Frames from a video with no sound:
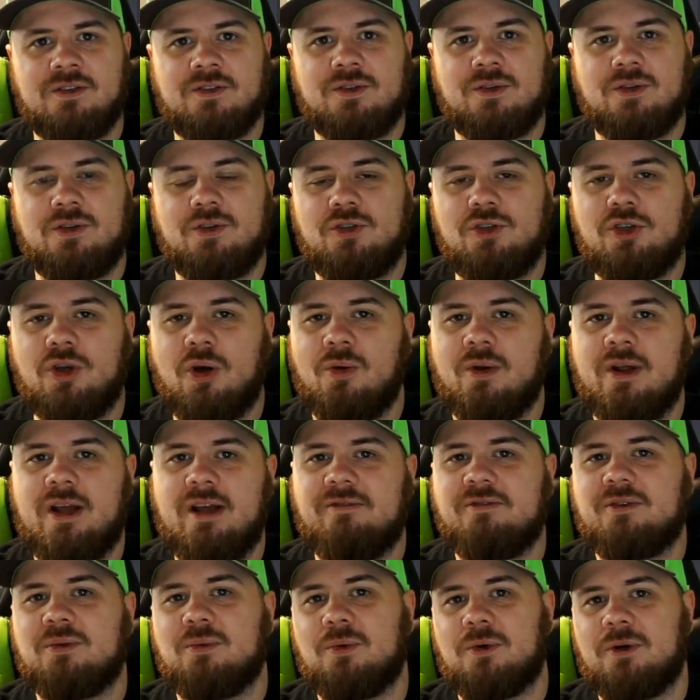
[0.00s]
So you don't
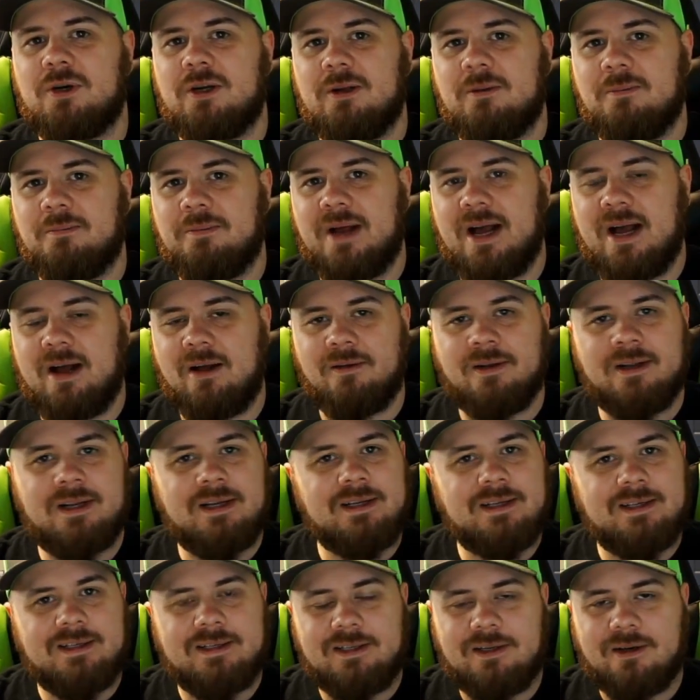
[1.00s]
have to worry about,
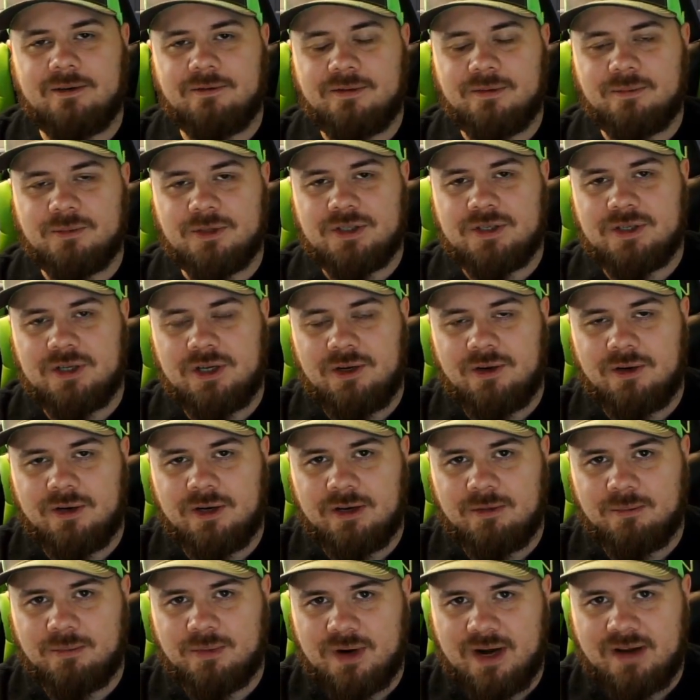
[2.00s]
you know, from a security
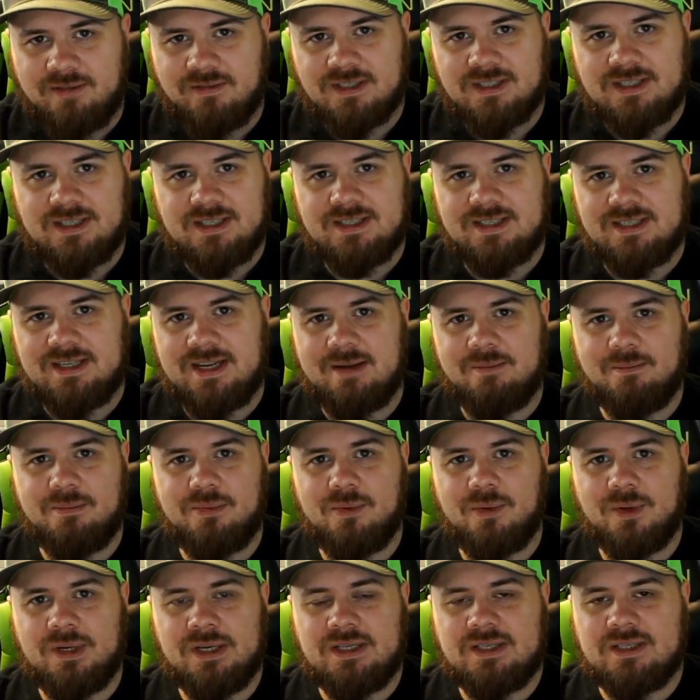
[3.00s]
and privacy
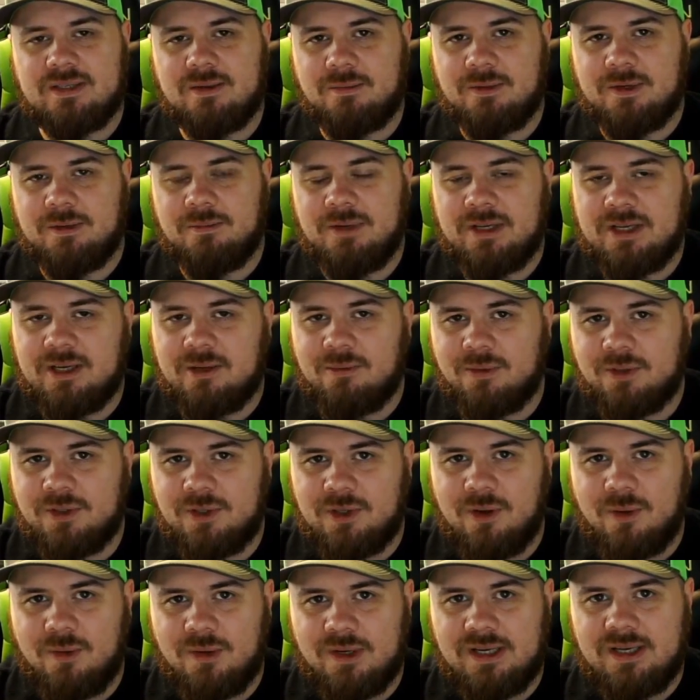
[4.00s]
standpoint, somebody being able to
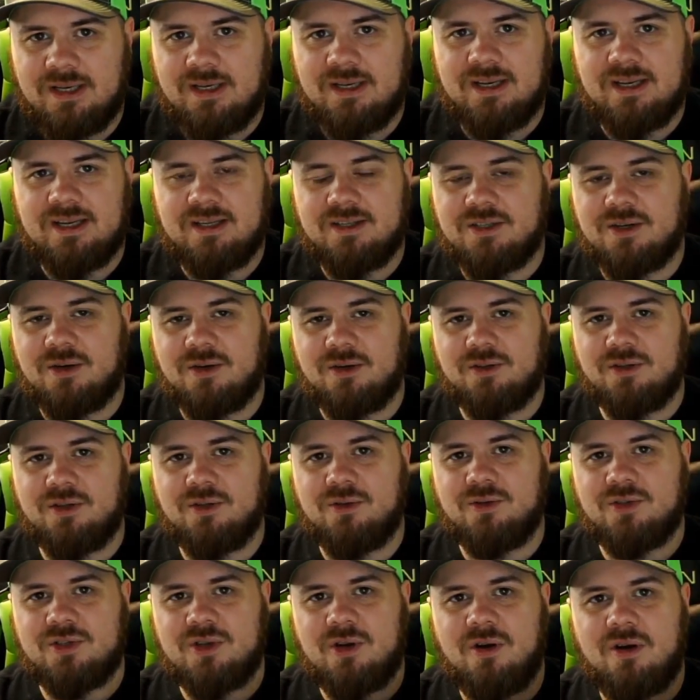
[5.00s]
go in and turn
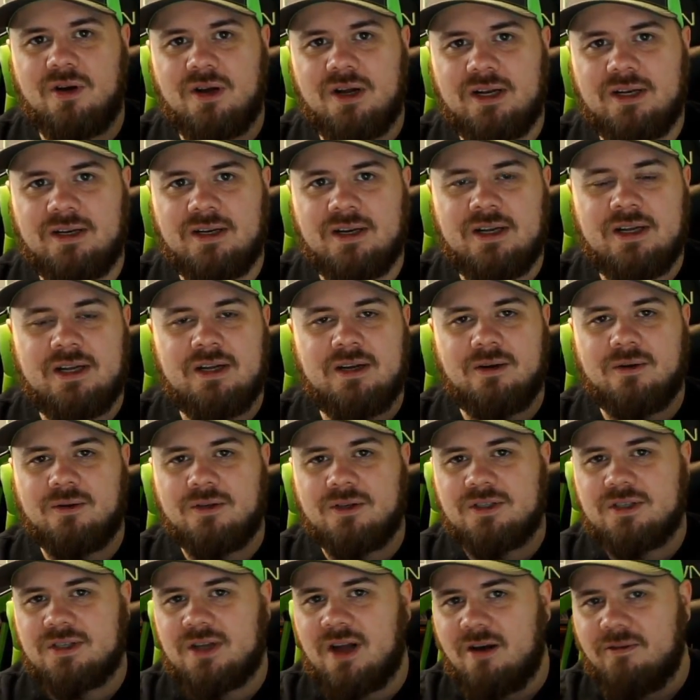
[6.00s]
those on, or
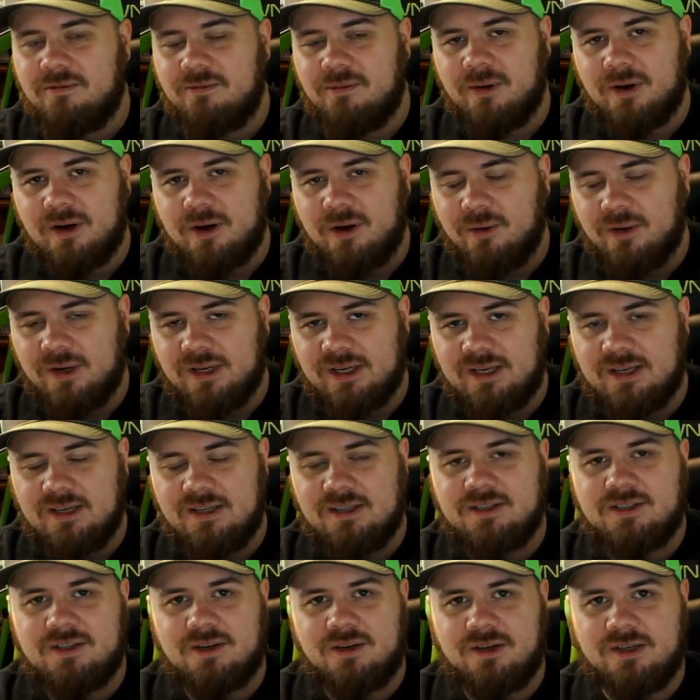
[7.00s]
software going in
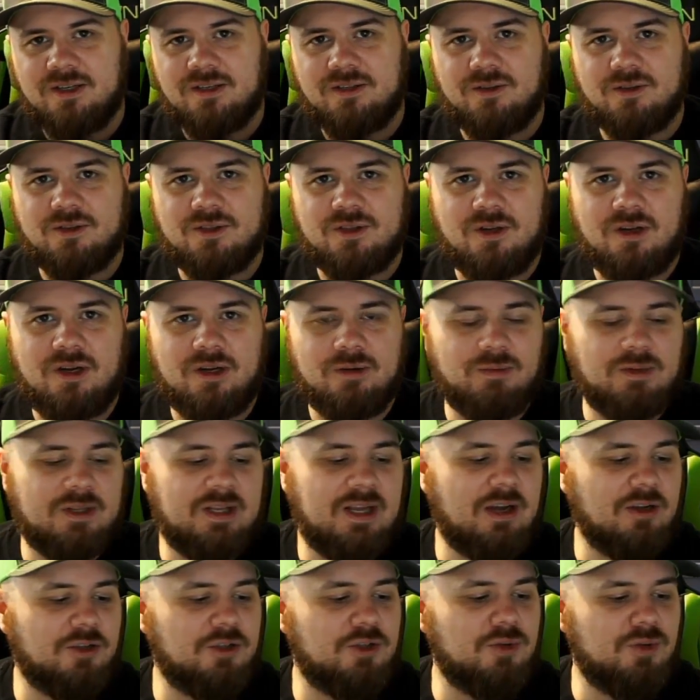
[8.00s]
and turning those on
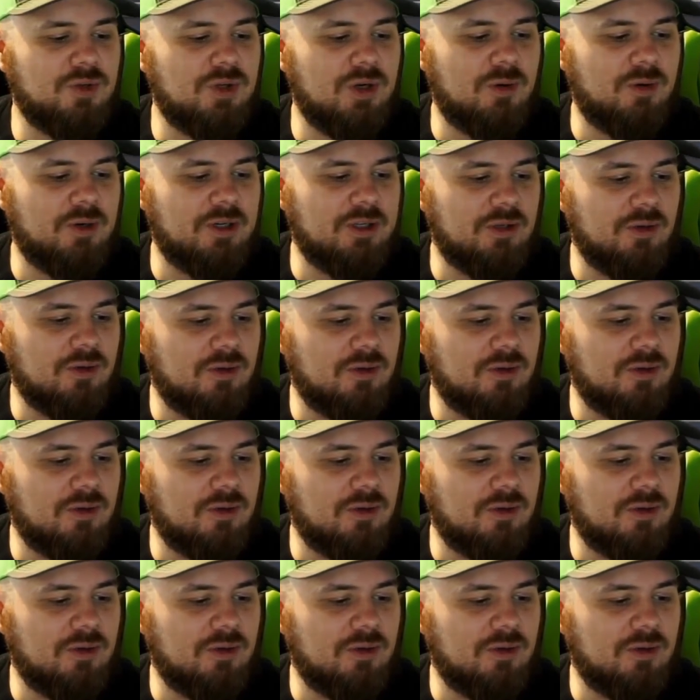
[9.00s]
without you knowing.